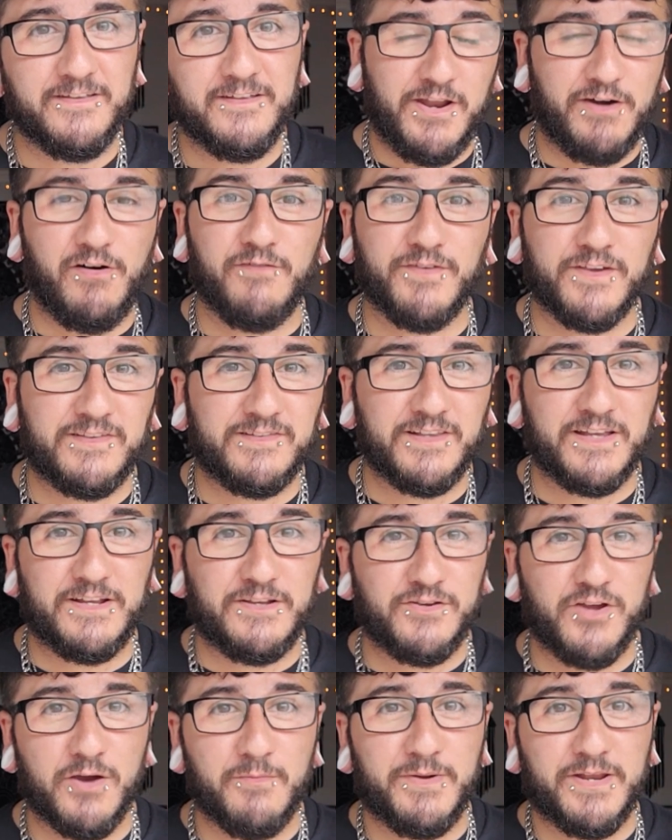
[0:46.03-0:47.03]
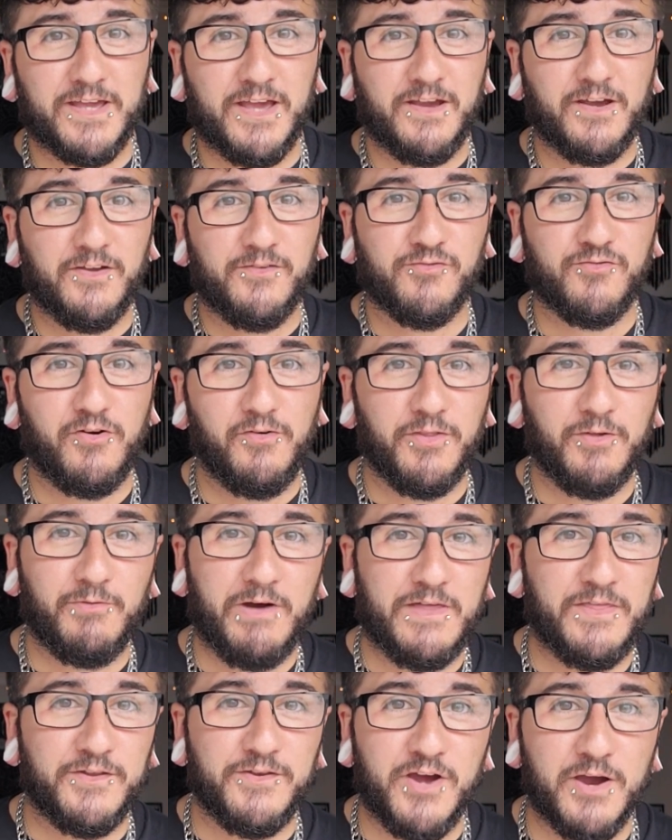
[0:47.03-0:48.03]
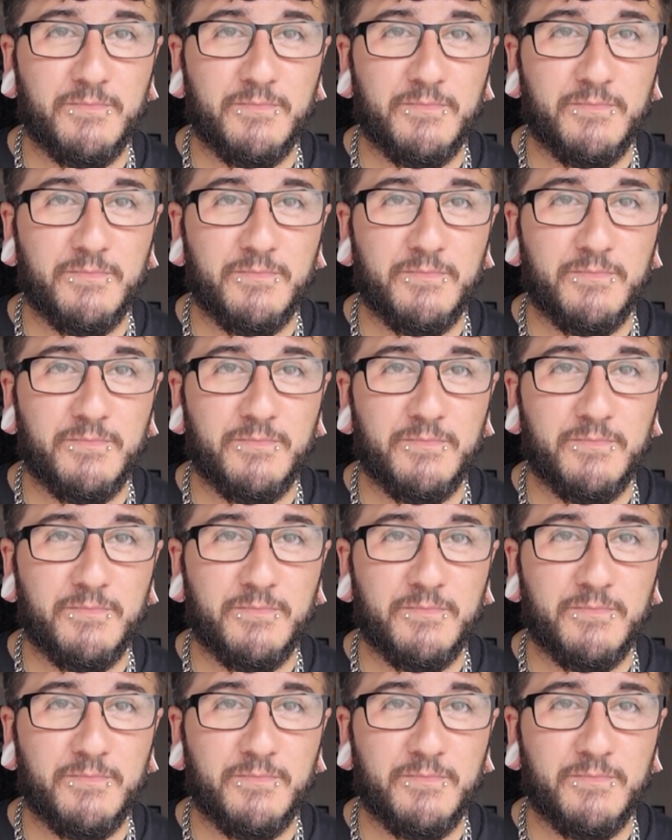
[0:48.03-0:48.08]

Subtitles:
Now obviously nobody can control the weather,